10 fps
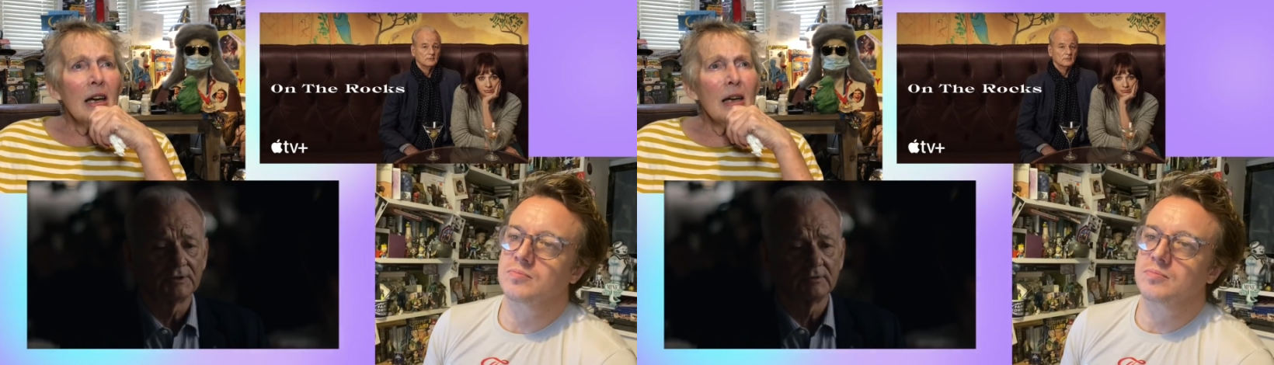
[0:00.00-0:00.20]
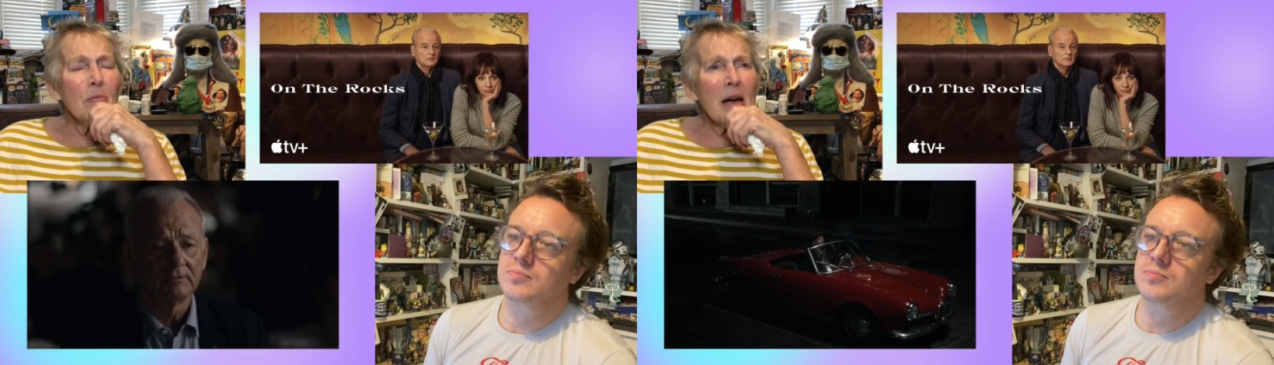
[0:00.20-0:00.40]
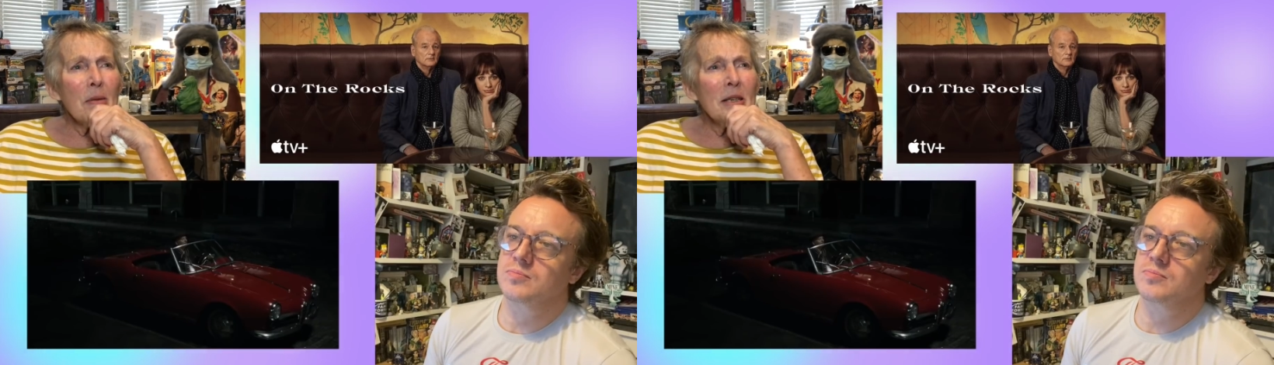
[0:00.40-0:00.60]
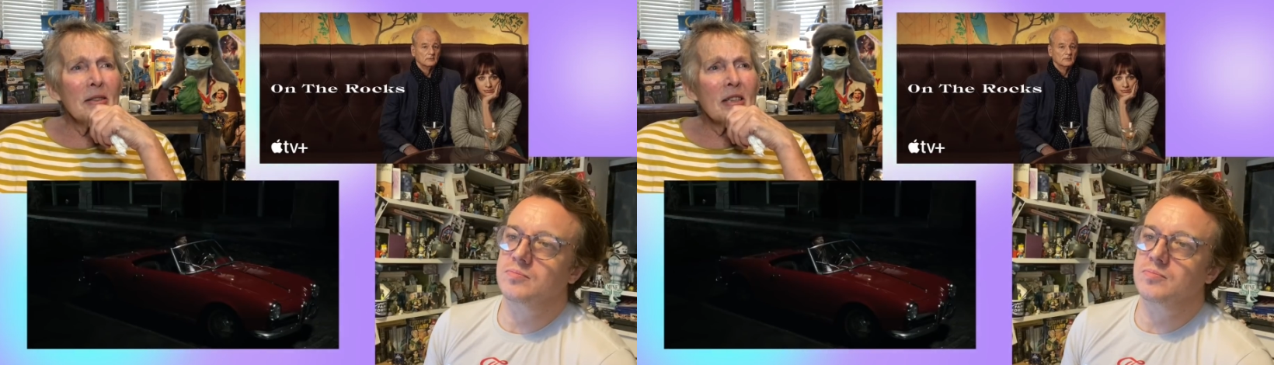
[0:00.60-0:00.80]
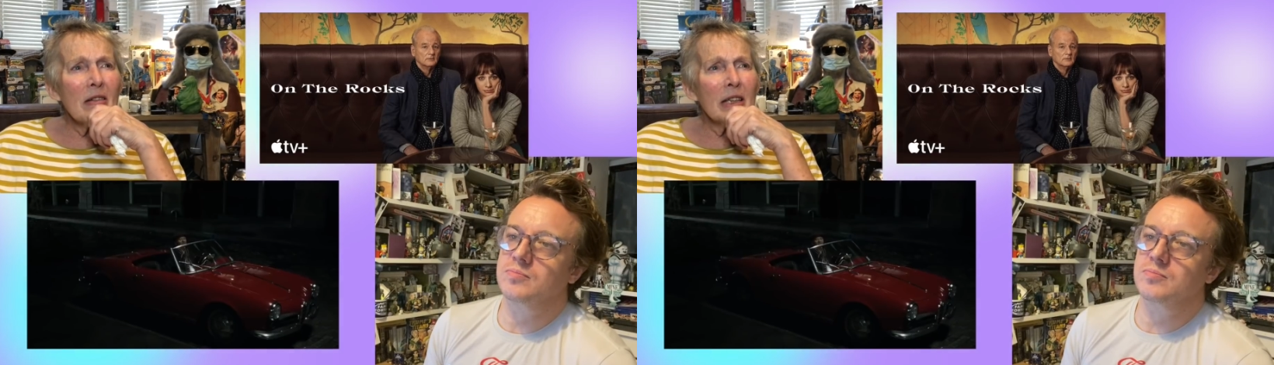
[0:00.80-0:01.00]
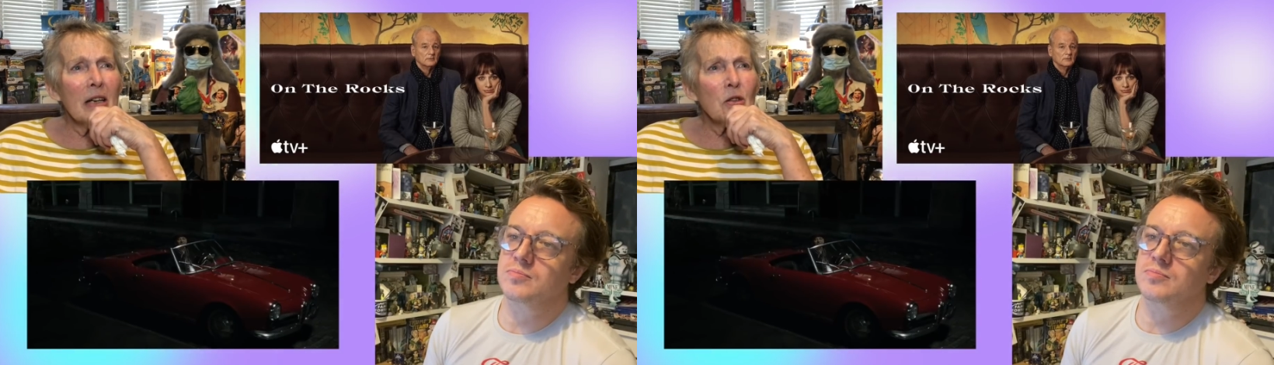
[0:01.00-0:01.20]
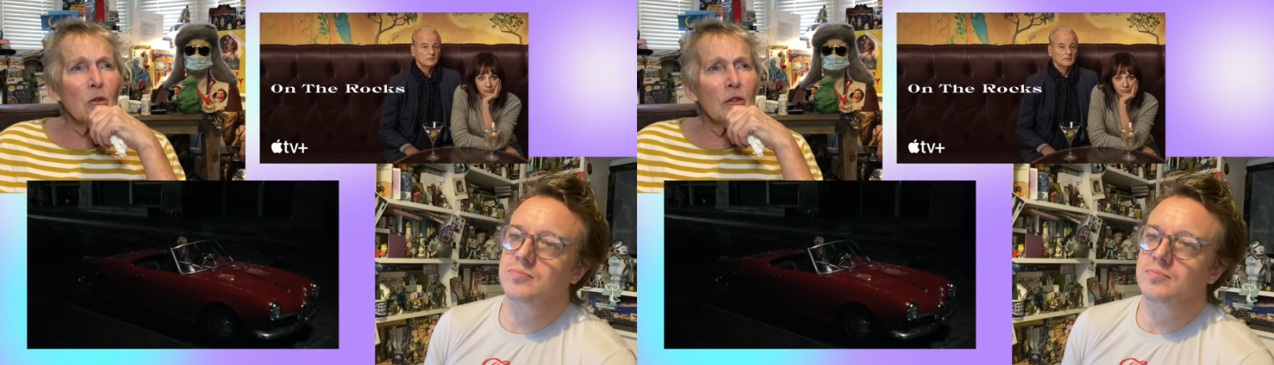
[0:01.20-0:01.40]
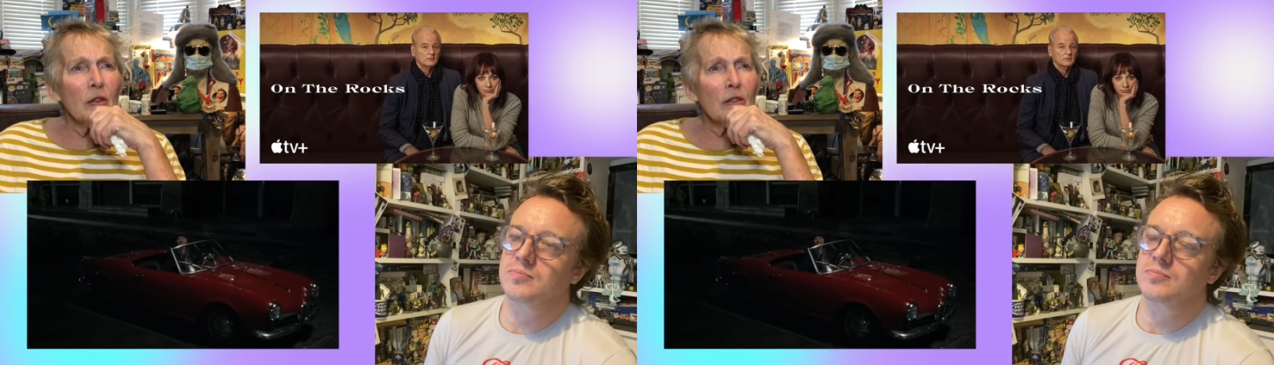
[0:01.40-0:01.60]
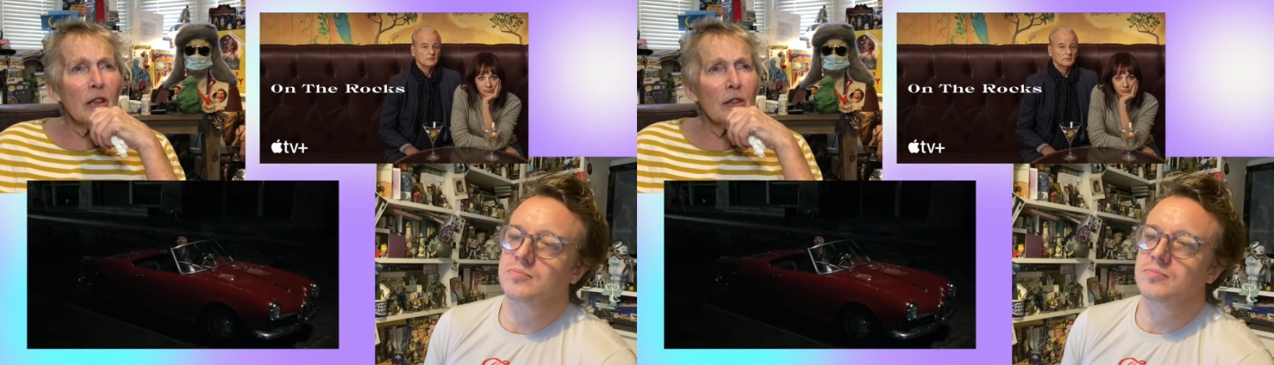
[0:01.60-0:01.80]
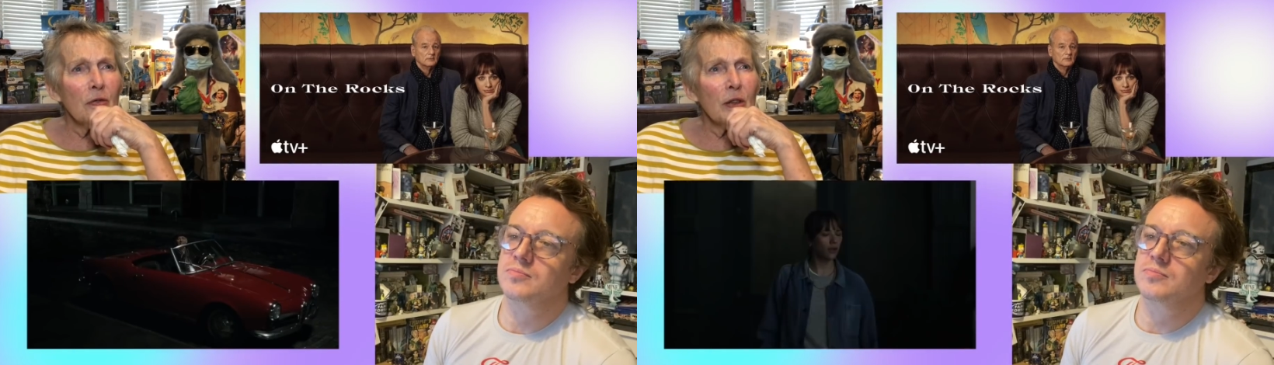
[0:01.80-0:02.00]
Speaker 1: it made me interrogate all of her
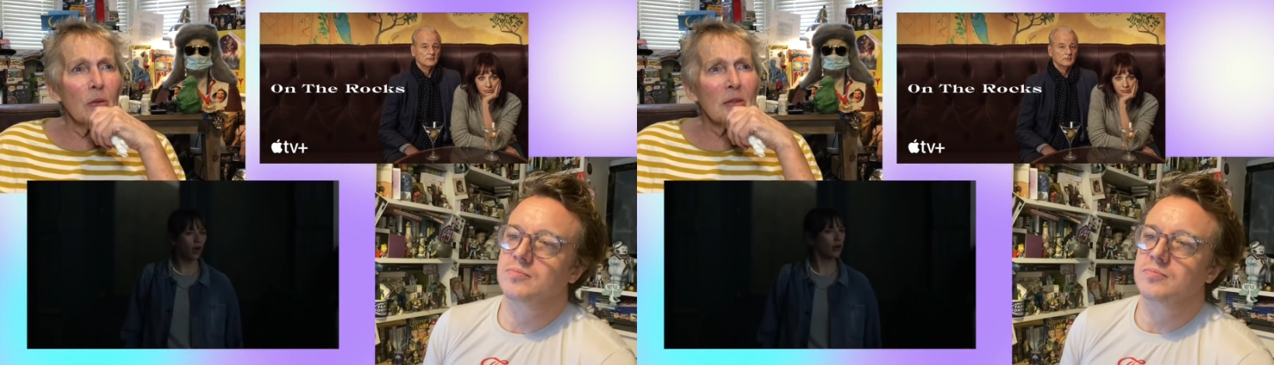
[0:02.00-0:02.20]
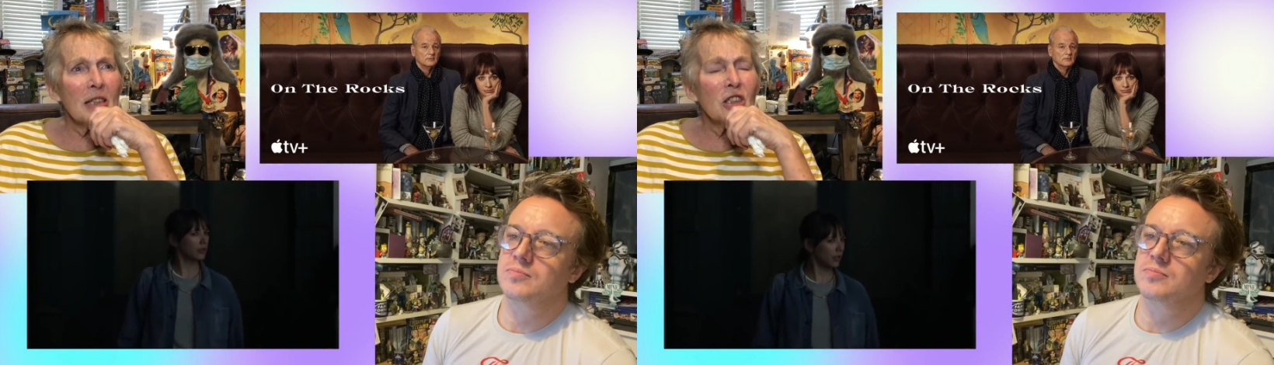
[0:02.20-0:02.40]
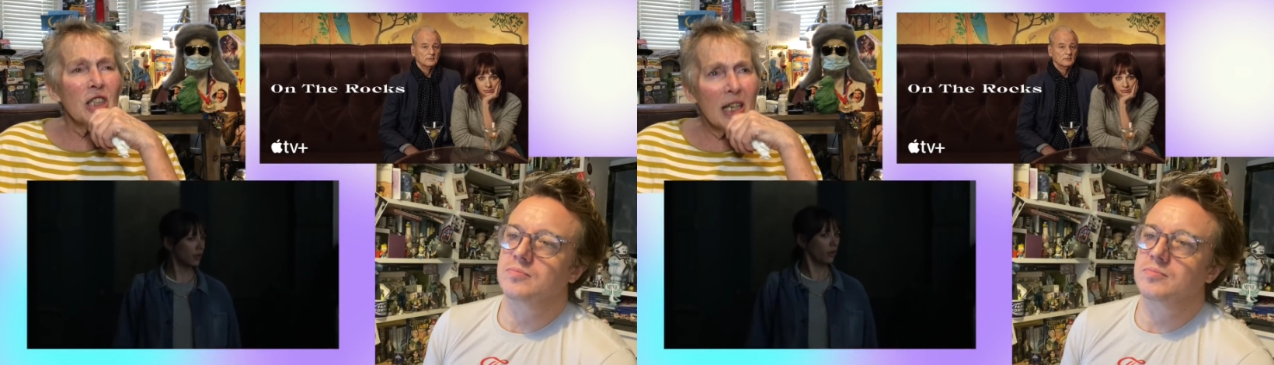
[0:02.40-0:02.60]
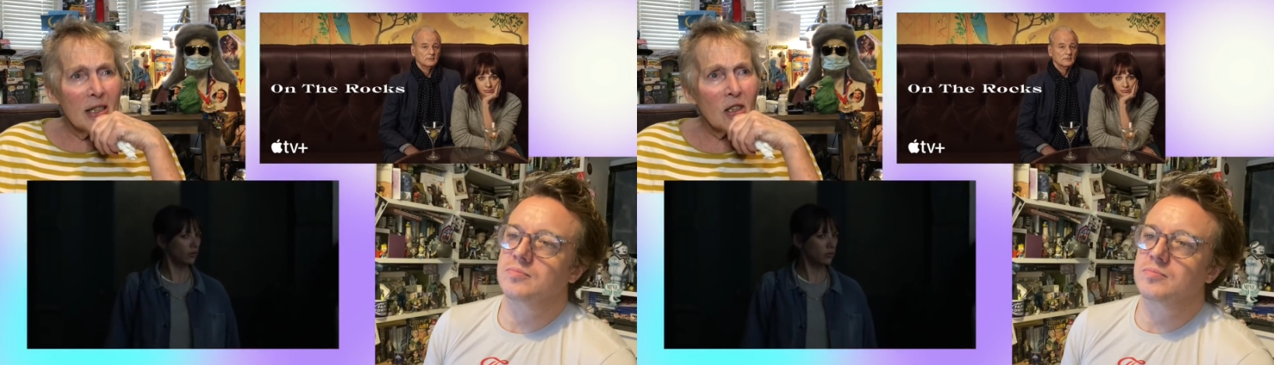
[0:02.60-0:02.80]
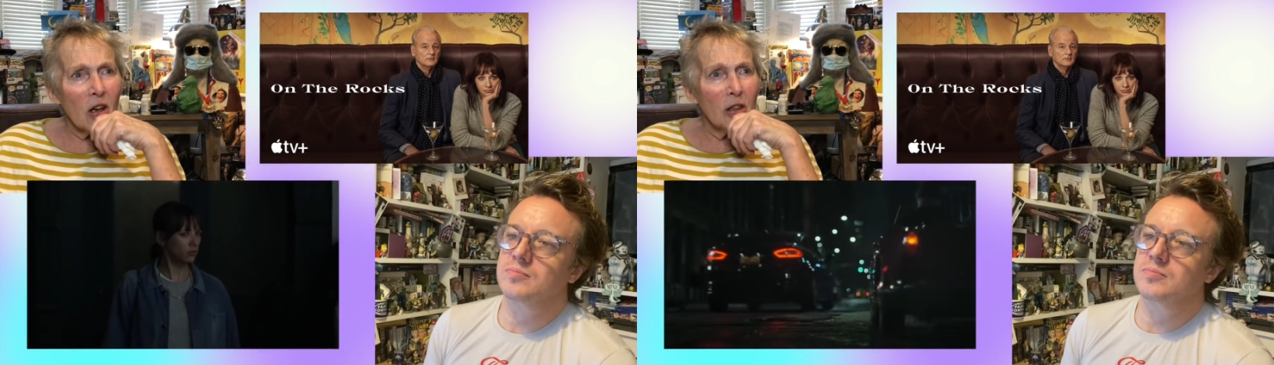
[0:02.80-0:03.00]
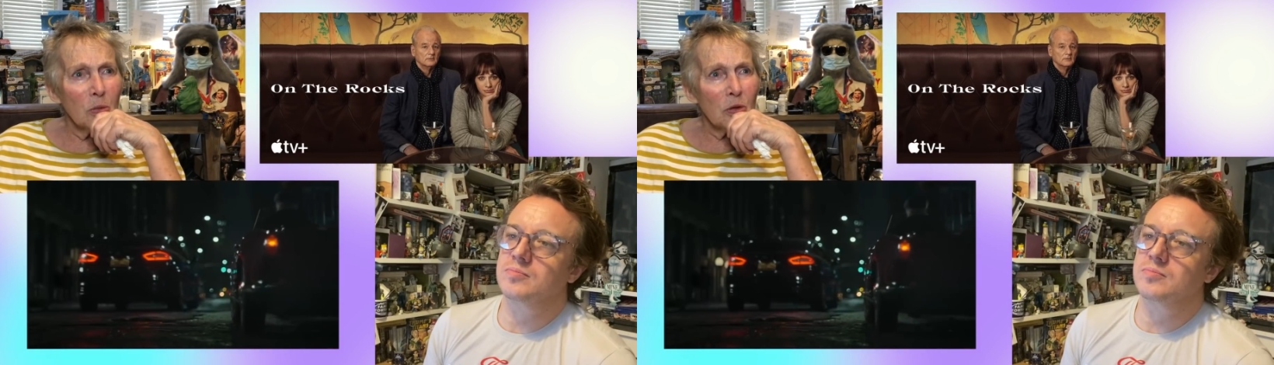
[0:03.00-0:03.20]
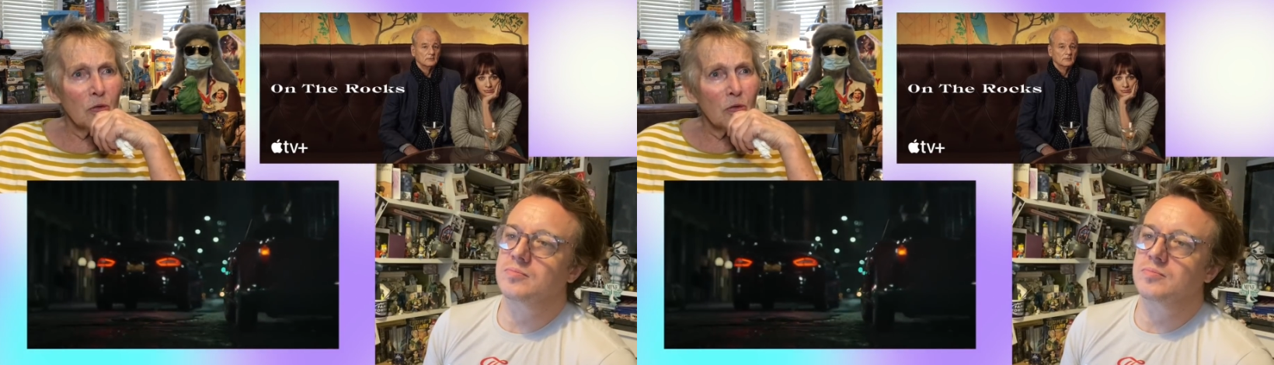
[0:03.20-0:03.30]
other films, and she is Hollywood